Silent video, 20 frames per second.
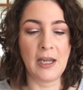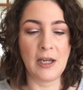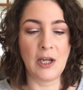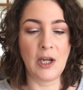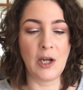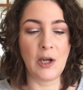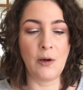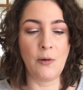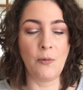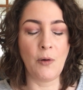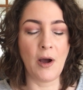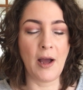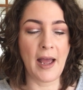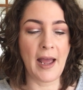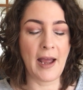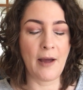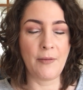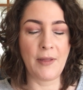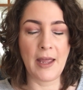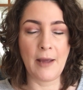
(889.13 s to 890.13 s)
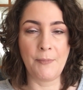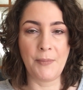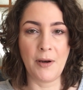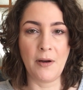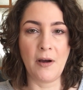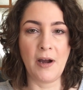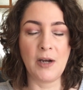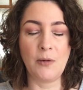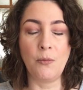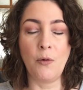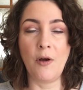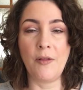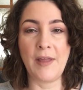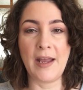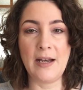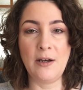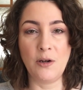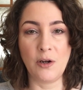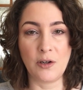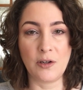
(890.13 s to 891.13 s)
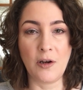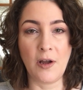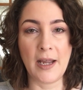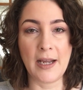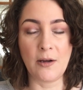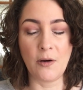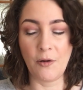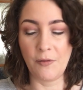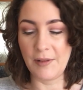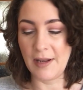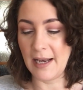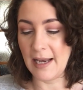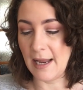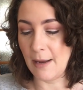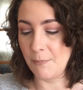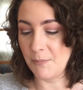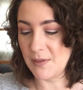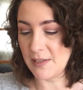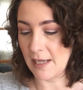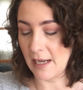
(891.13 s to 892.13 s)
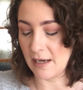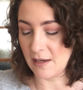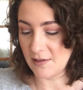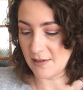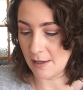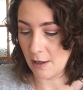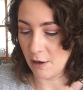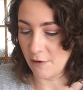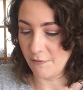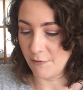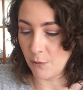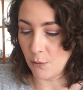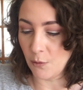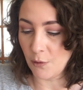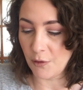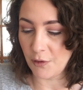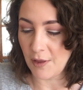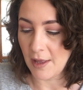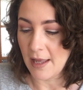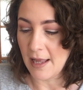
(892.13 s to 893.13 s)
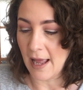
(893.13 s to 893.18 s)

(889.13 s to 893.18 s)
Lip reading: you how they applied, what they looked like on the lips and so forth.